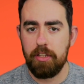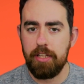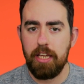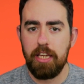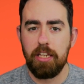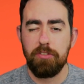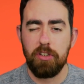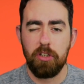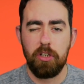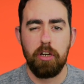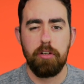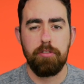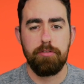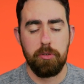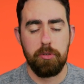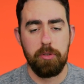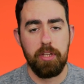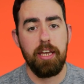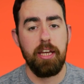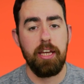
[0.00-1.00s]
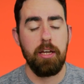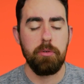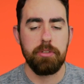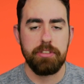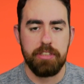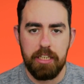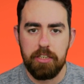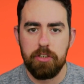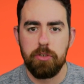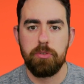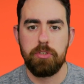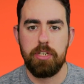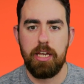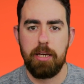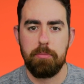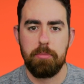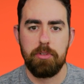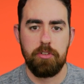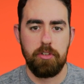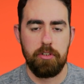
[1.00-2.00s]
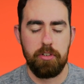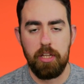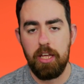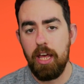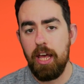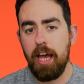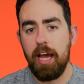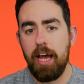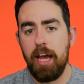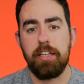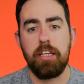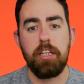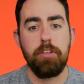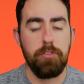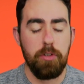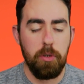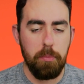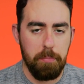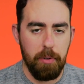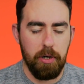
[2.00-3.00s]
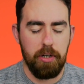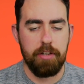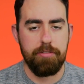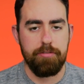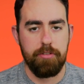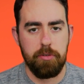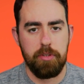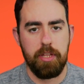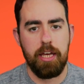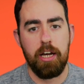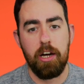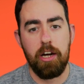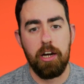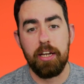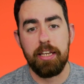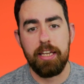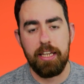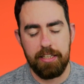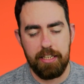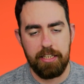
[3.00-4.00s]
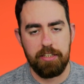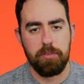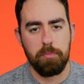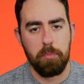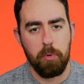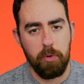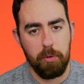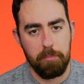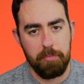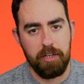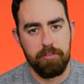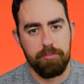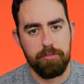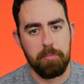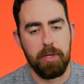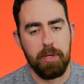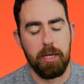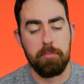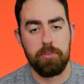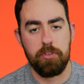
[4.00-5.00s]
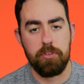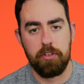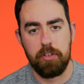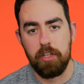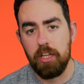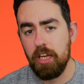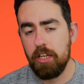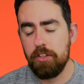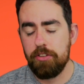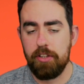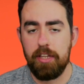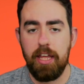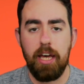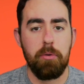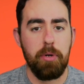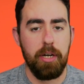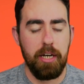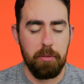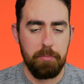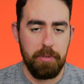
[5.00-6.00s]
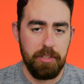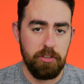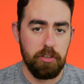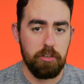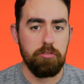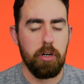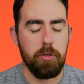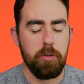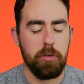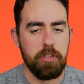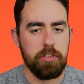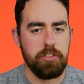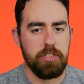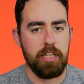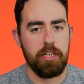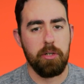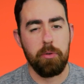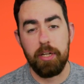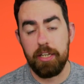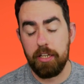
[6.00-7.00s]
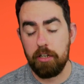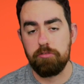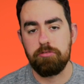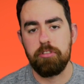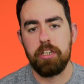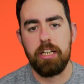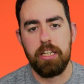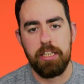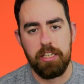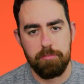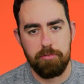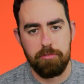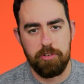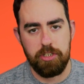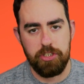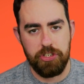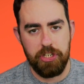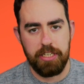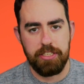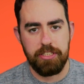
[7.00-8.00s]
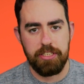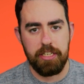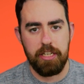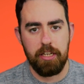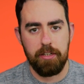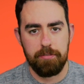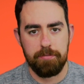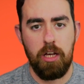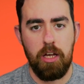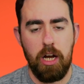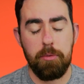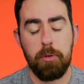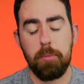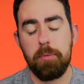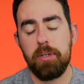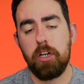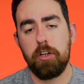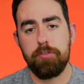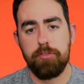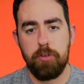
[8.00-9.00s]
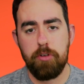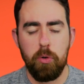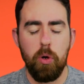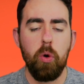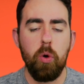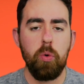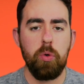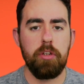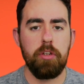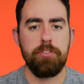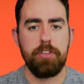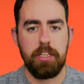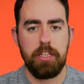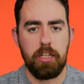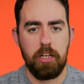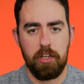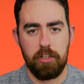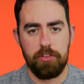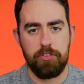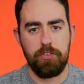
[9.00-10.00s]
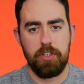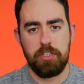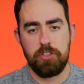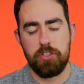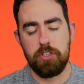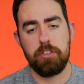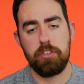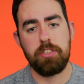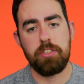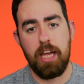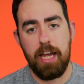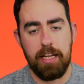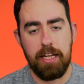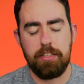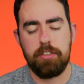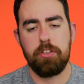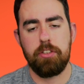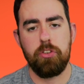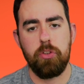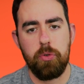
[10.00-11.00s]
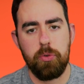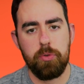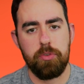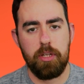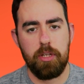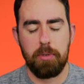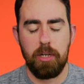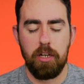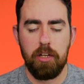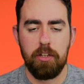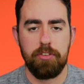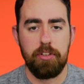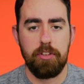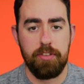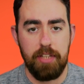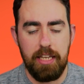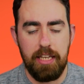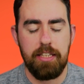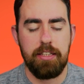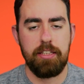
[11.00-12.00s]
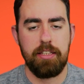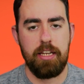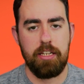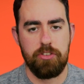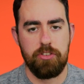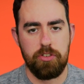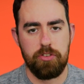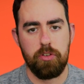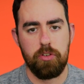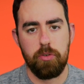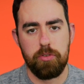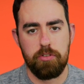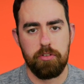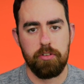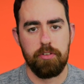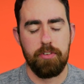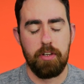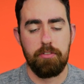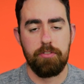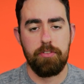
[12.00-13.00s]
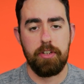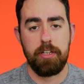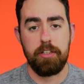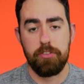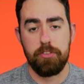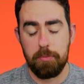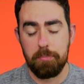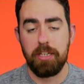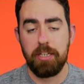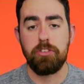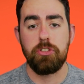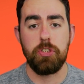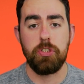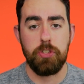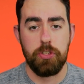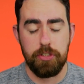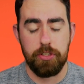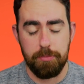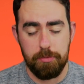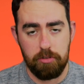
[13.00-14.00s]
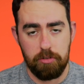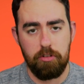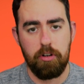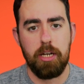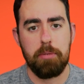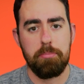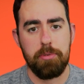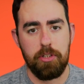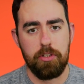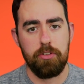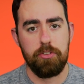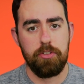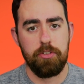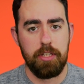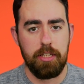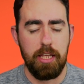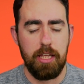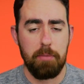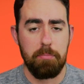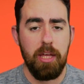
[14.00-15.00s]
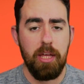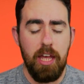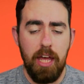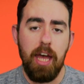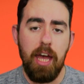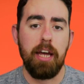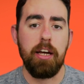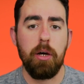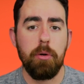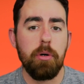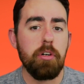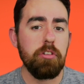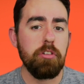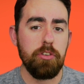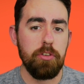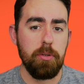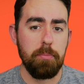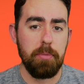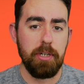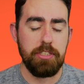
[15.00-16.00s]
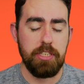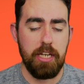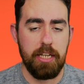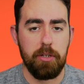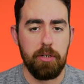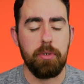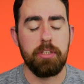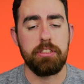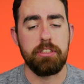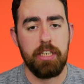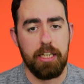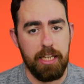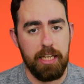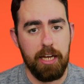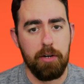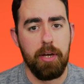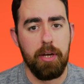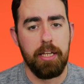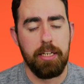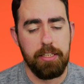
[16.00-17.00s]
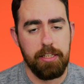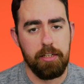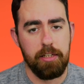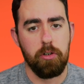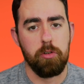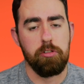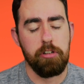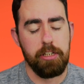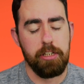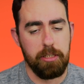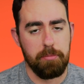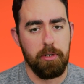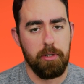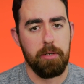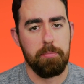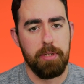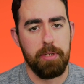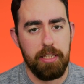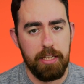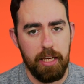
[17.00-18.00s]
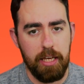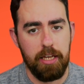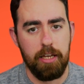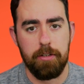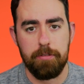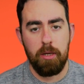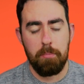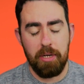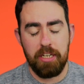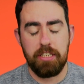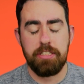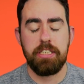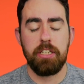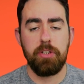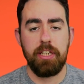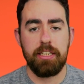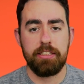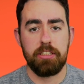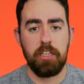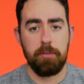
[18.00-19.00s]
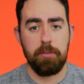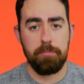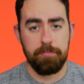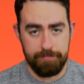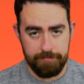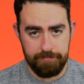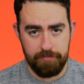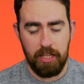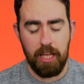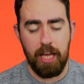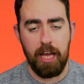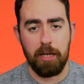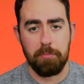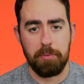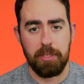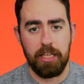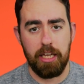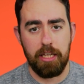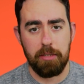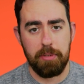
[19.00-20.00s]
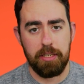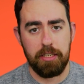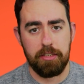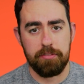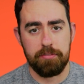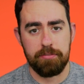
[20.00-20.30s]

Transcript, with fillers: that if you go through through there, it will take you to Amazon. And if you buy through there, I get a small amount from Amazon. So that will help me to grow the channel and I really appreciate it. I'm going to be going through all of the class features and new subclasses in Tasha's Cauldron of Everything, so make sure to subscribe so you see them, and go across to my channel and check out any that already might be there. But until next time, happy gaming.